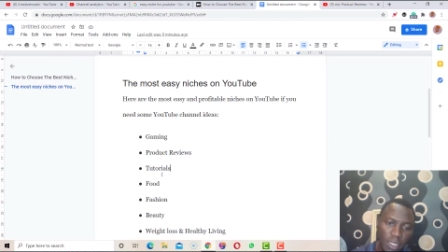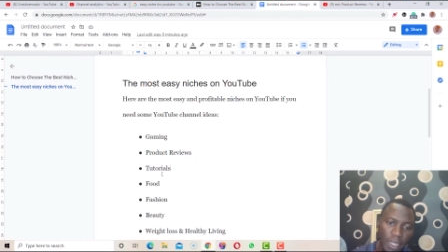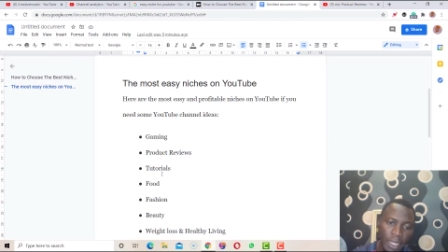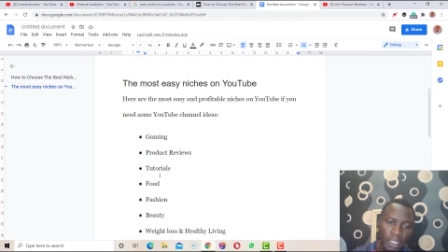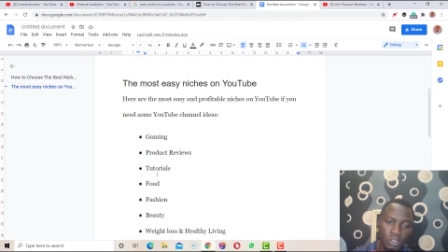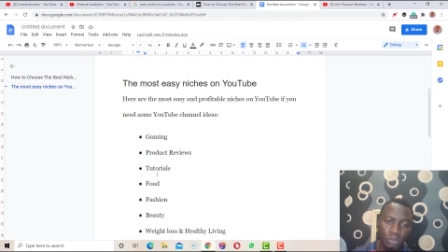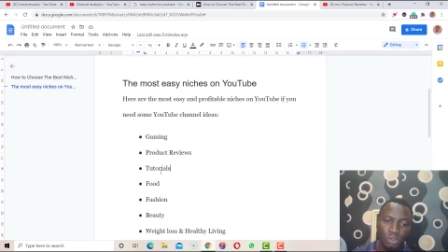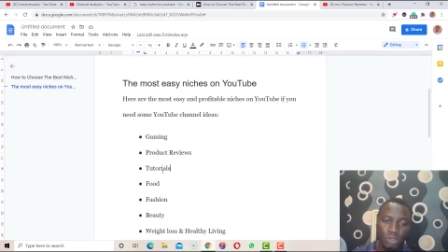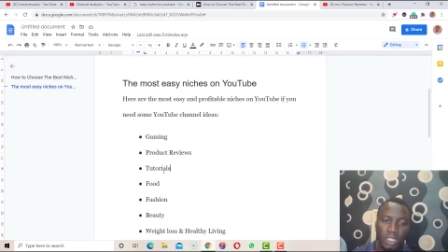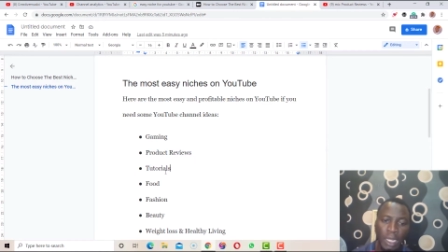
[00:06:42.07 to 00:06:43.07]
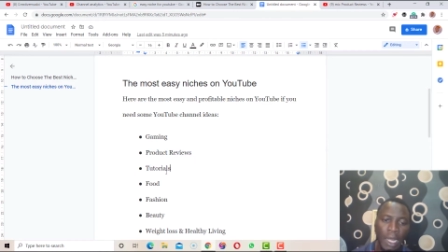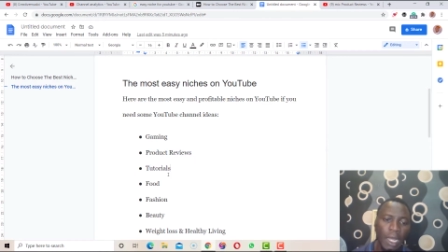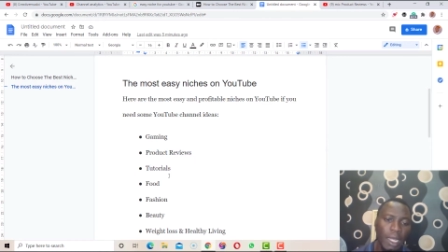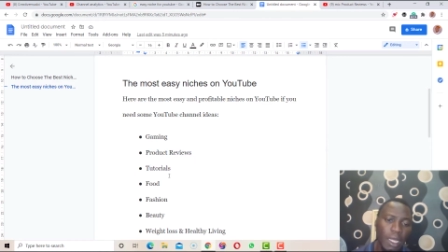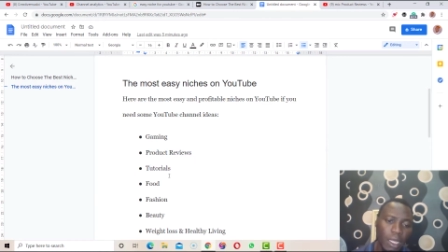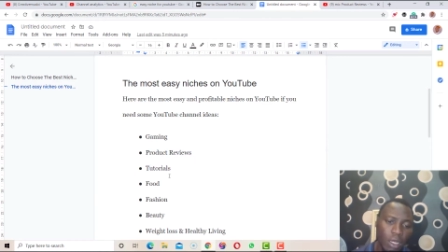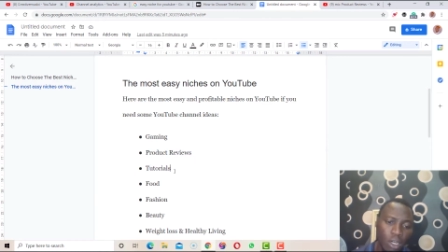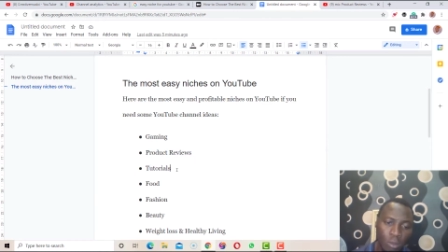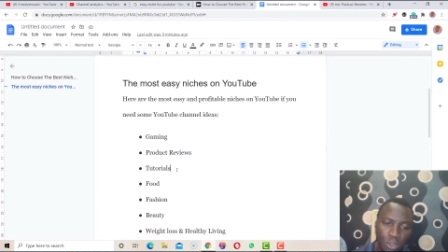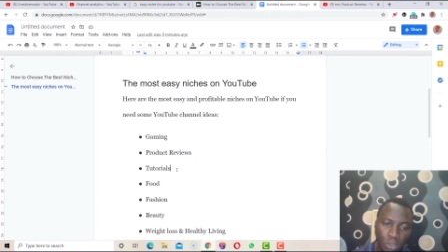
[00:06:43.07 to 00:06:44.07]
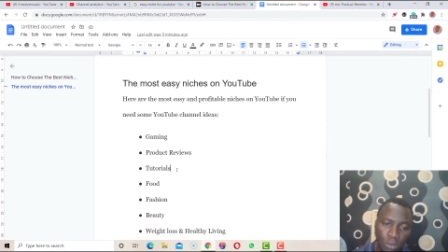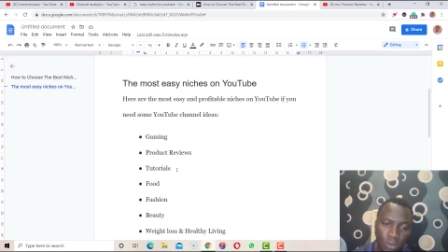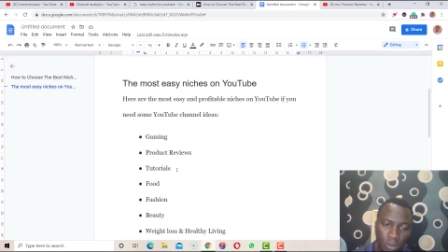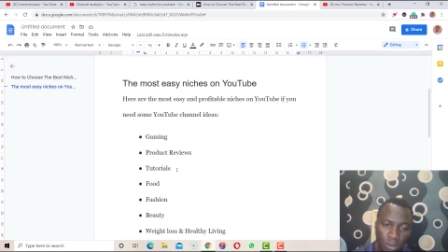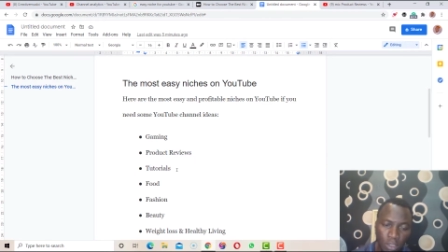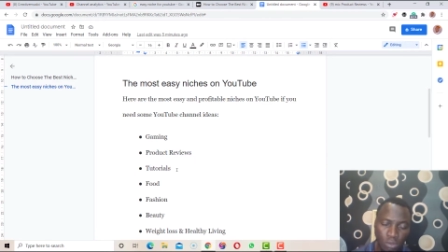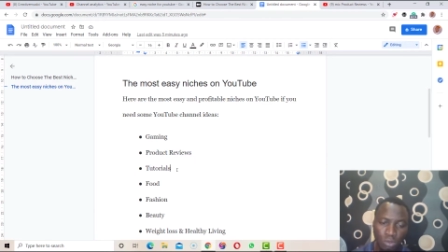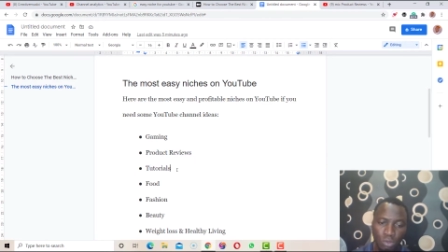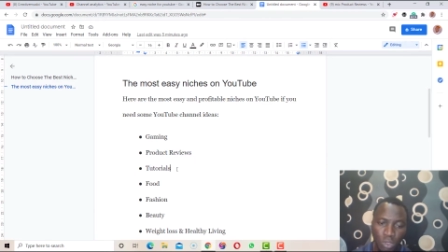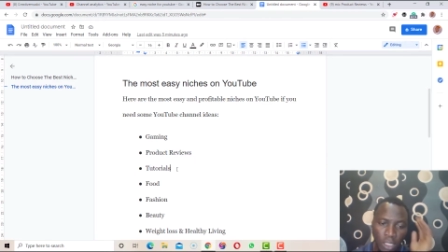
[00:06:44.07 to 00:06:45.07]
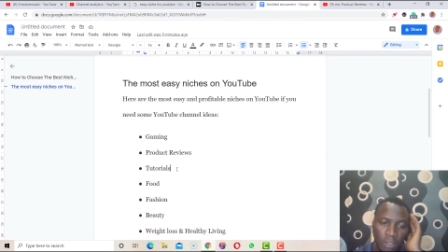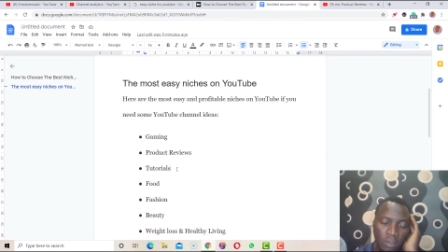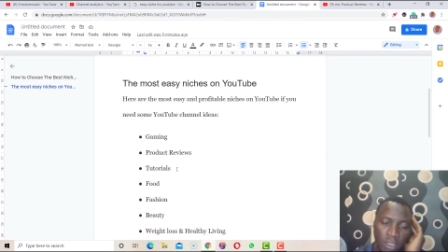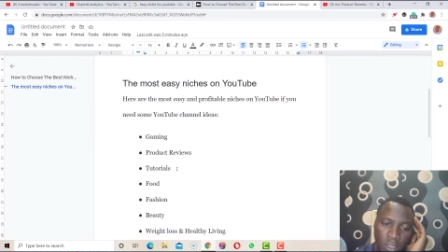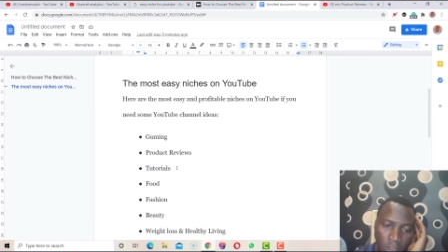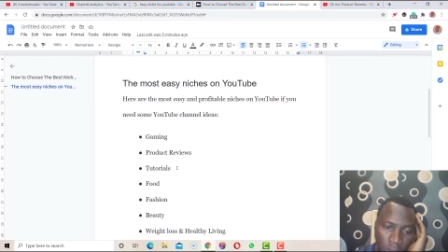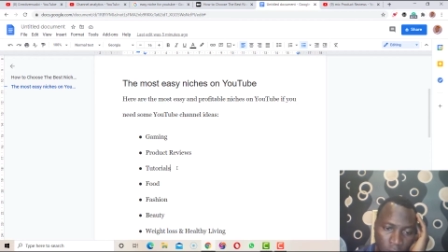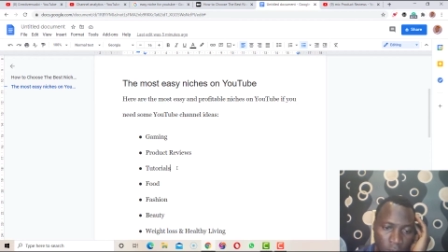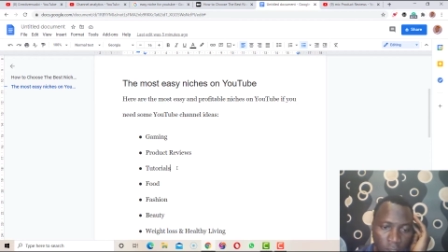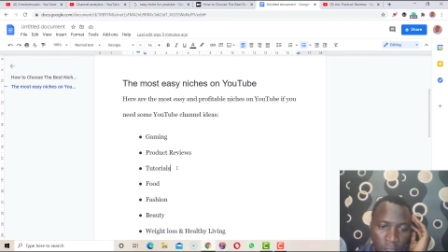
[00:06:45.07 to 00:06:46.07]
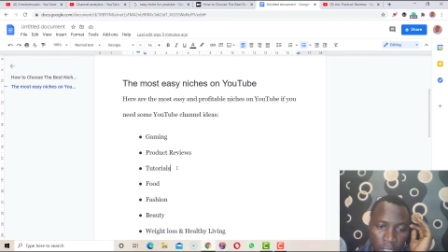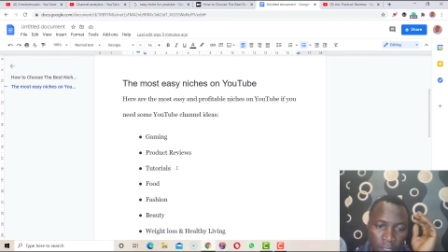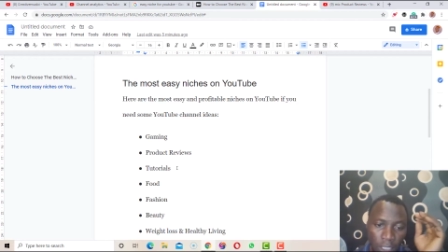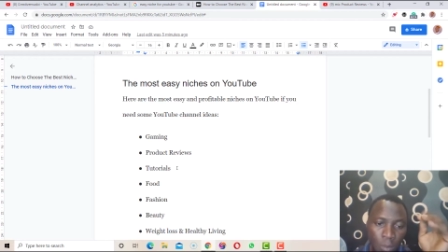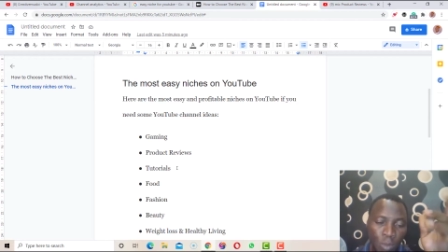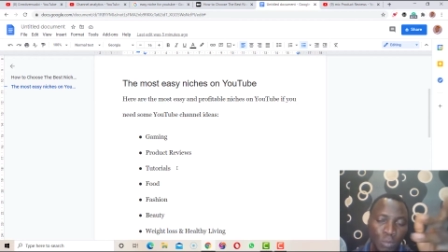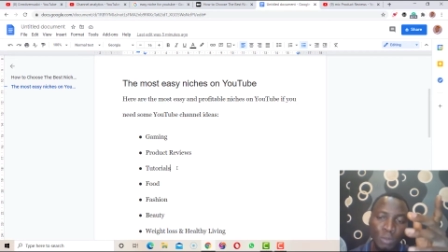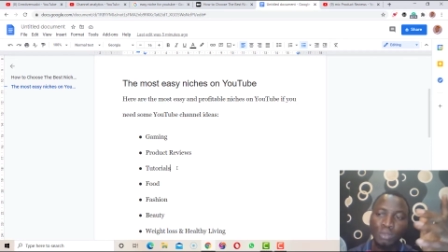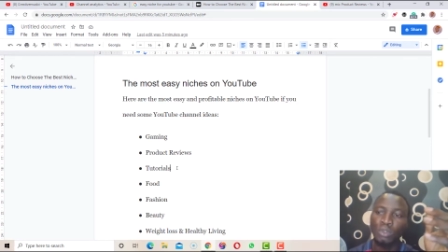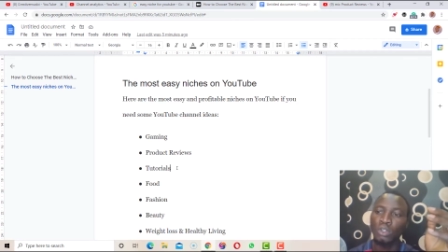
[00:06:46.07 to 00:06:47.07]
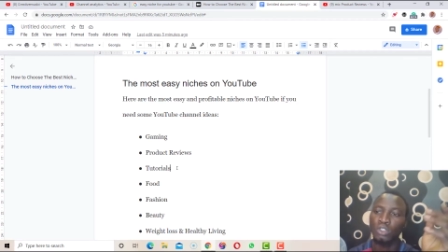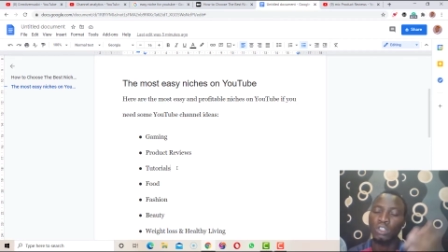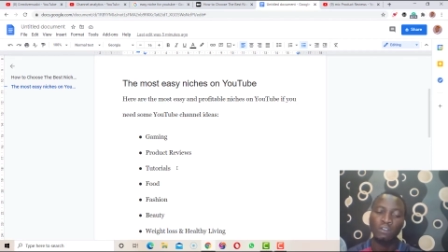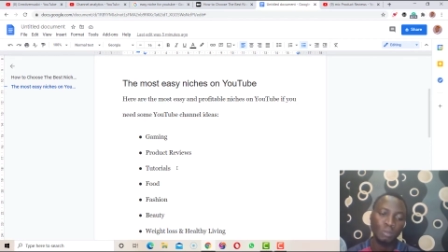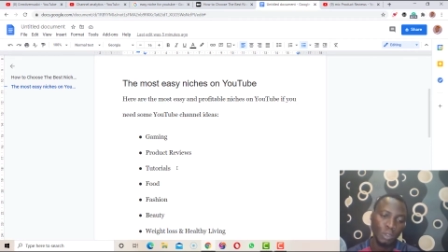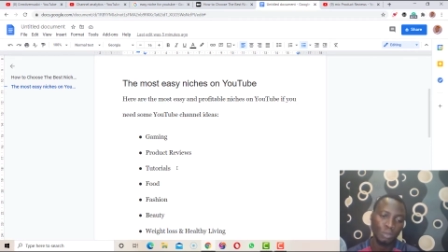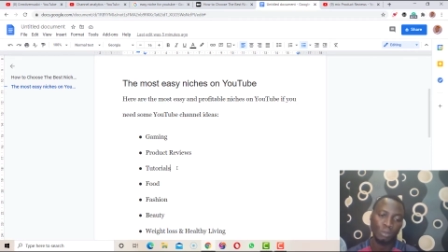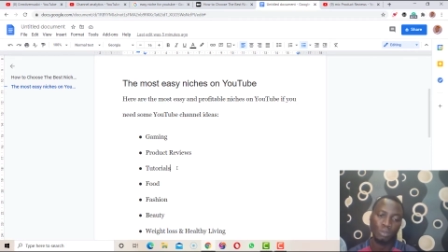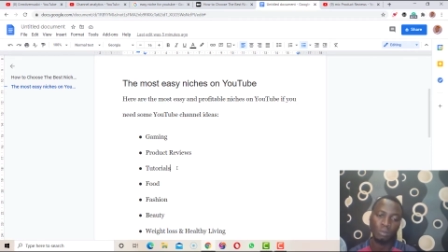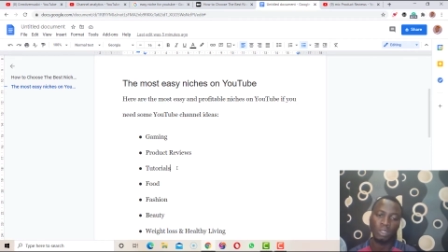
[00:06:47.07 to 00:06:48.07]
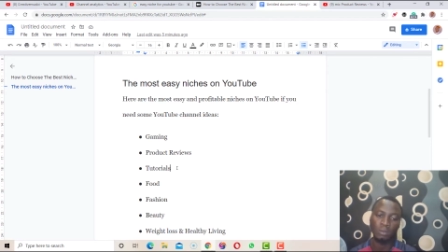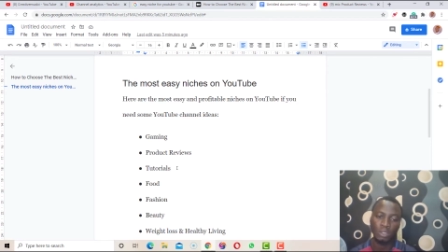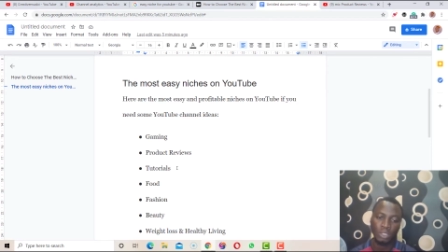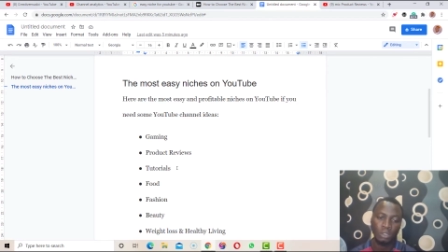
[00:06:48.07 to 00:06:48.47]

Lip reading: And a tutorial option, this tutorial everything is just like helping people or solving people problems.